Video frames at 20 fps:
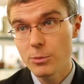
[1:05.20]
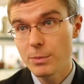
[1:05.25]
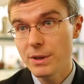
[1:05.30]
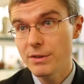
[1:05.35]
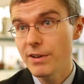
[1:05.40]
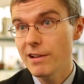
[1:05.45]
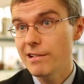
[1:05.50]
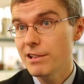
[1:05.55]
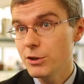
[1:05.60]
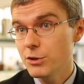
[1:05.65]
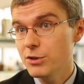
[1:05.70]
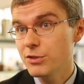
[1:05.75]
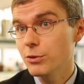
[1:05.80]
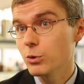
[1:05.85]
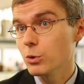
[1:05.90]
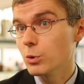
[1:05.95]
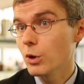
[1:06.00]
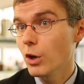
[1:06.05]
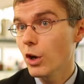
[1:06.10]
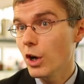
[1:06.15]
will be very
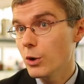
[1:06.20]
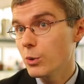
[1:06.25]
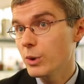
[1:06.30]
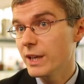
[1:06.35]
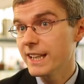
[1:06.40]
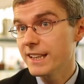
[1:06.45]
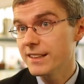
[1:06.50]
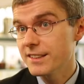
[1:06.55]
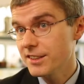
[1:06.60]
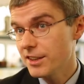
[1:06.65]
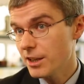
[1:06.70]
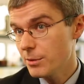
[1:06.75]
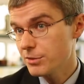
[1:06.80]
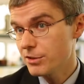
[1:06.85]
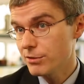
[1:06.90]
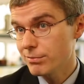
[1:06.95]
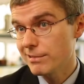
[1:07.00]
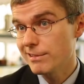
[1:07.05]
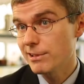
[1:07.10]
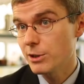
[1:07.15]
useful not only in terms
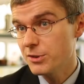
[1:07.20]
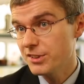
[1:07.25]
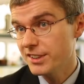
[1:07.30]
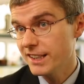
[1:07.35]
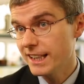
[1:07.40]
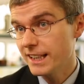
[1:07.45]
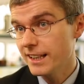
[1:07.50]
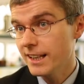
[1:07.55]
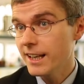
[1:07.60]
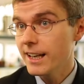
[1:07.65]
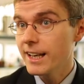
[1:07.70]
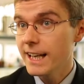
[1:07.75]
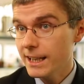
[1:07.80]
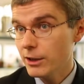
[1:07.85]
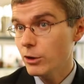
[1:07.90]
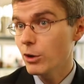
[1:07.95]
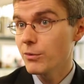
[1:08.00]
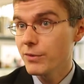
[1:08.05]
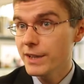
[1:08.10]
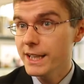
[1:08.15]
of reducing
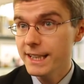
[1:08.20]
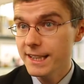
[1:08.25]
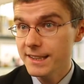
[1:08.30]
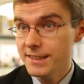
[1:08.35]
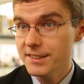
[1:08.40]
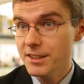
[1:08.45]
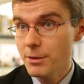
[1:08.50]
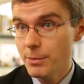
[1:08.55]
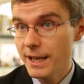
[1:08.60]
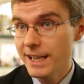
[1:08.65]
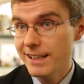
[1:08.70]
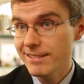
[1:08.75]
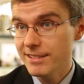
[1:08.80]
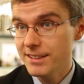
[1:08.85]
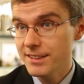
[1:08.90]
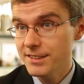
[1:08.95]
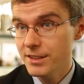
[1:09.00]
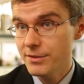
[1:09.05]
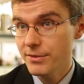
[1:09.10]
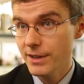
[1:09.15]
inconvenience to
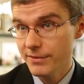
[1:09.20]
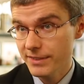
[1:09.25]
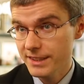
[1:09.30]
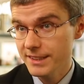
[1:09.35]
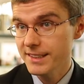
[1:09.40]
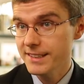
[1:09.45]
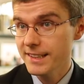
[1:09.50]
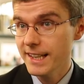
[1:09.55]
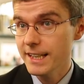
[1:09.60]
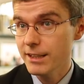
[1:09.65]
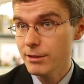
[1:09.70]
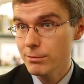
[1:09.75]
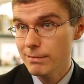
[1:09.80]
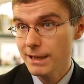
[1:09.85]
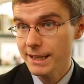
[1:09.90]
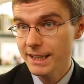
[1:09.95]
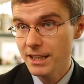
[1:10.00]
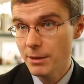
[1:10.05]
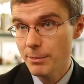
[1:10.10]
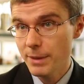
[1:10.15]
patients of having to take
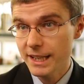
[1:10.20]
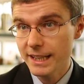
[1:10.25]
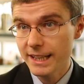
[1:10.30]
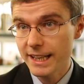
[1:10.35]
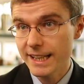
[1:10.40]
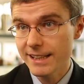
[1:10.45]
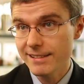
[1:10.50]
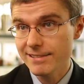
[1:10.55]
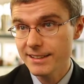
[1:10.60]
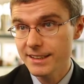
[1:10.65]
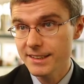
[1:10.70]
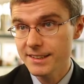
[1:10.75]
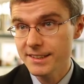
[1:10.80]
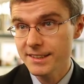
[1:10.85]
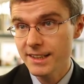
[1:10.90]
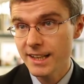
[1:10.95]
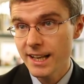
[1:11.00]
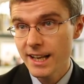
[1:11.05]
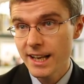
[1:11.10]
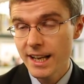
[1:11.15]
regular medications,